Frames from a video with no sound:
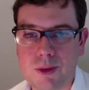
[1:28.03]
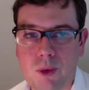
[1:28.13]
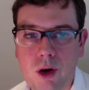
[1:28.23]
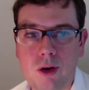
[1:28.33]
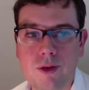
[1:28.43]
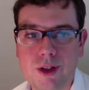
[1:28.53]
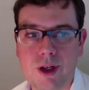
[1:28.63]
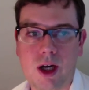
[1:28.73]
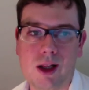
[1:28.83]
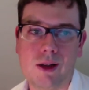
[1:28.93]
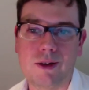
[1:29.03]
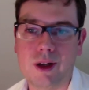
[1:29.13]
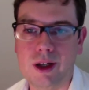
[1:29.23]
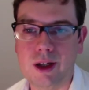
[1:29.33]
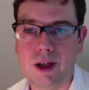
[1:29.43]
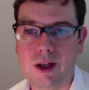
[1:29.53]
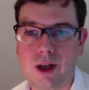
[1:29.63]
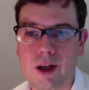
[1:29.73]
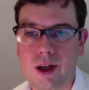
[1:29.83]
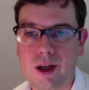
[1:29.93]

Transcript: one of his idols and it uh,